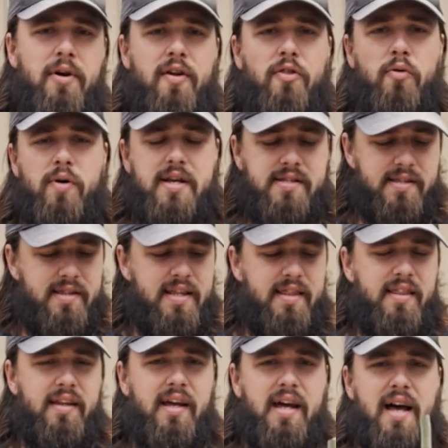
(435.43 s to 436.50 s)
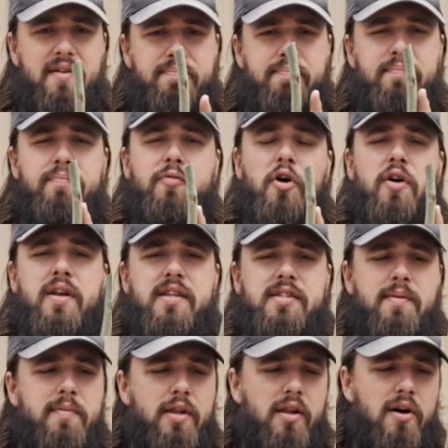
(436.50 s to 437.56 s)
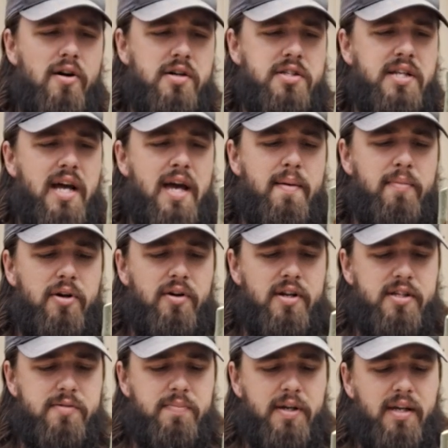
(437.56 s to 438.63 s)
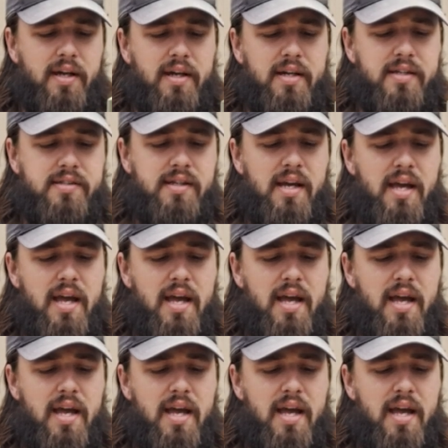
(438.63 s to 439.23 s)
And the reason that I'll throw in some of the large diameter is because